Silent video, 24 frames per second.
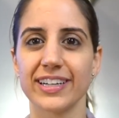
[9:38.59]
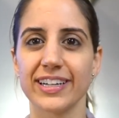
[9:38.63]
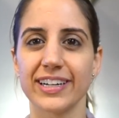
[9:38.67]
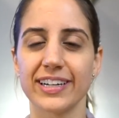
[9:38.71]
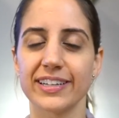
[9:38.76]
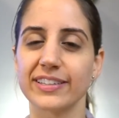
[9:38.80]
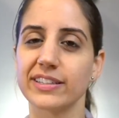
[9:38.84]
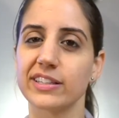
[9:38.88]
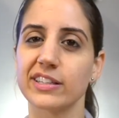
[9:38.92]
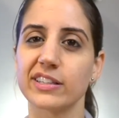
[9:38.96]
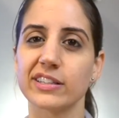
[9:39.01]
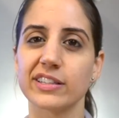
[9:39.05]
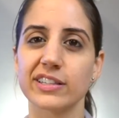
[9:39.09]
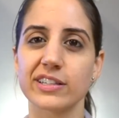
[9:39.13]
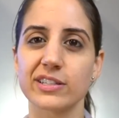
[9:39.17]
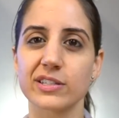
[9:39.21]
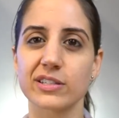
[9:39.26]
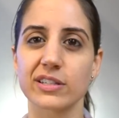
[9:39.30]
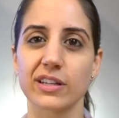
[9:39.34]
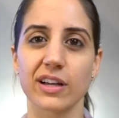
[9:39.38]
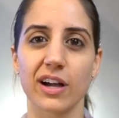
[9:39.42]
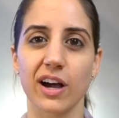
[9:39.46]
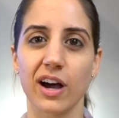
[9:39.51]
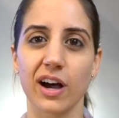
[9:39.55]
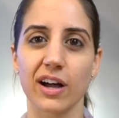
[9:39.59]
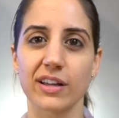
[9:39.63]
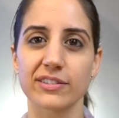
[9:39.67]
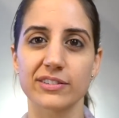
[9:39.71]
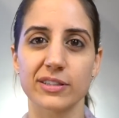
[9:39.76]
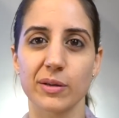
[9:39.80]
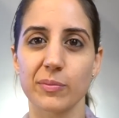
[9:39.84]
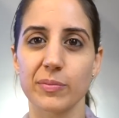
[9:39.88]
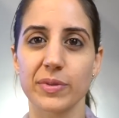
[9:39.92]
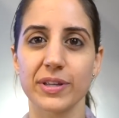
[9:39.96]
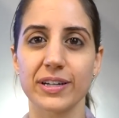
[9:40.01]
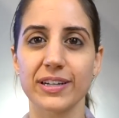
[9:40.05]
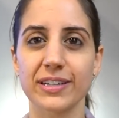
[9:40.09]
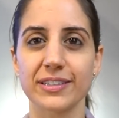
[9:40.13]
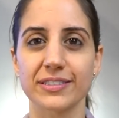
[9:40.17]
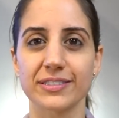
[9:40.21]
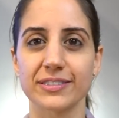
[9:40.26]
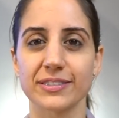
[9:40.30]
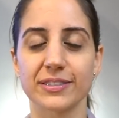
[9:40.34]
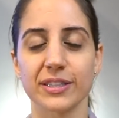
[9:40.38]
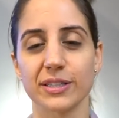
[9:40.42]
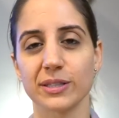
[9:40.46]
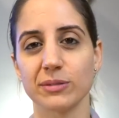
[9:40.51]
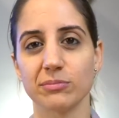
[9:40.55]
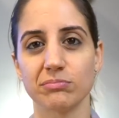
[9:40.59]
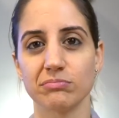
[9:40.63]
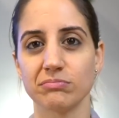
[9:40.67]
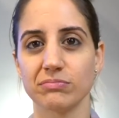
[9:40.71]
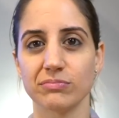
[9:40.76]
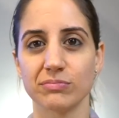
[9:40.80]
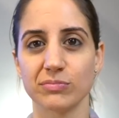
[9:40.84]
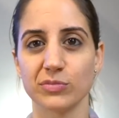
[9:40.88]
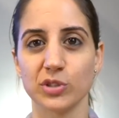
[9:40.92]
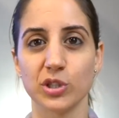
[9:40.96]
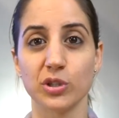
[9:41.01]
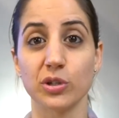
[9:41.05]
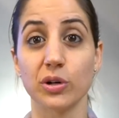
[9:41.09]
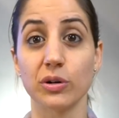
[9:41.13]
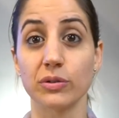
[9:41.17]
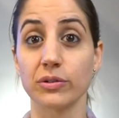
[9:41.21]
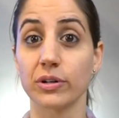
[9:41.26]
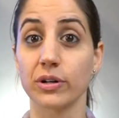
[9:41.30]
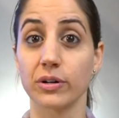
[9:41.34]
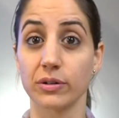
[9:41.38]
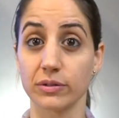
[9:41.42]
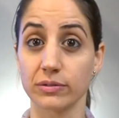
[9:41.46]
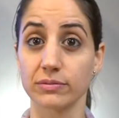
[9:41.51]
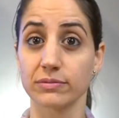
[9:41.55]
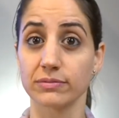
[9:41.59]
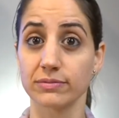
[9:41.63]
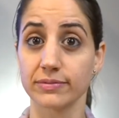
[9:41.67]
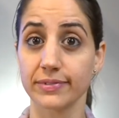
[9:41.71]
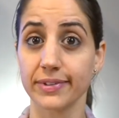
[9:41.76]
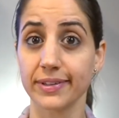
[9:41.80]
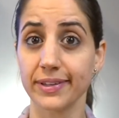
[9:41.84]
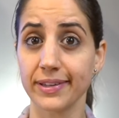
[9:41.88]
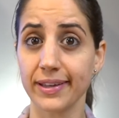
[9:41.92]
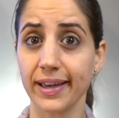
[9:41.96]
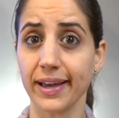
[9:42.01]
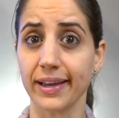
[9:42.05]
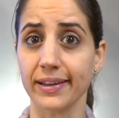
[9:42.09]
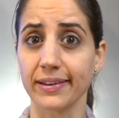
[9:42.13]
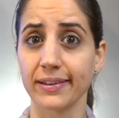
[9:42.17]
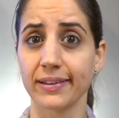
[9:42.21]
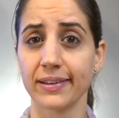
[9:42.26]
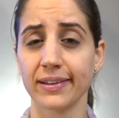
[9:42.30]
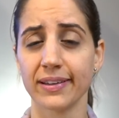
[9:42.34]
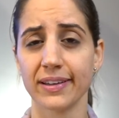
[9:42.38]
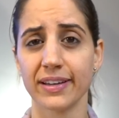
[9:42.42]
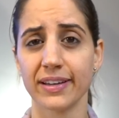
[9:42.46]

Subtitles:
and then there's something else that you don't know yet.